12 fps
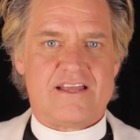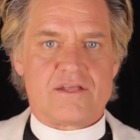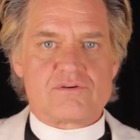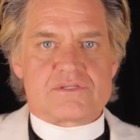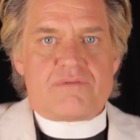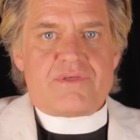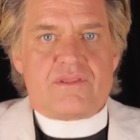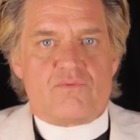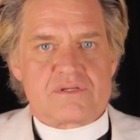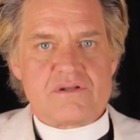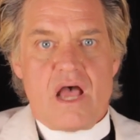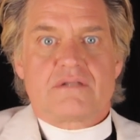There was something that
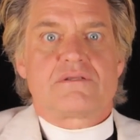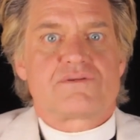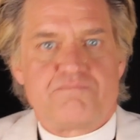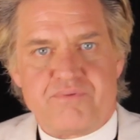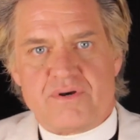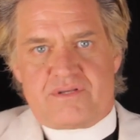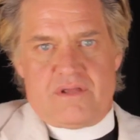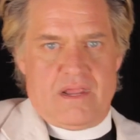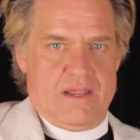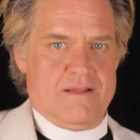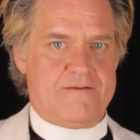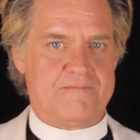was not dispersing.
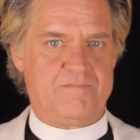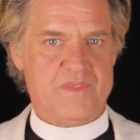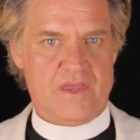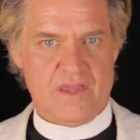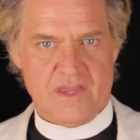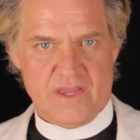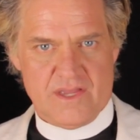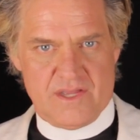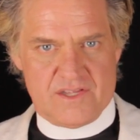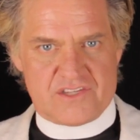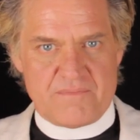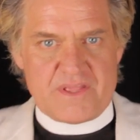
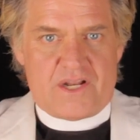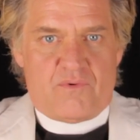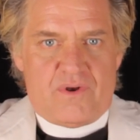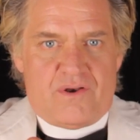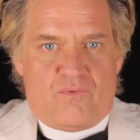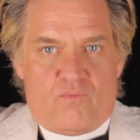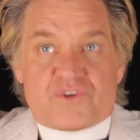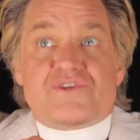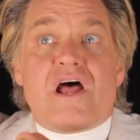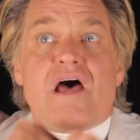Something that was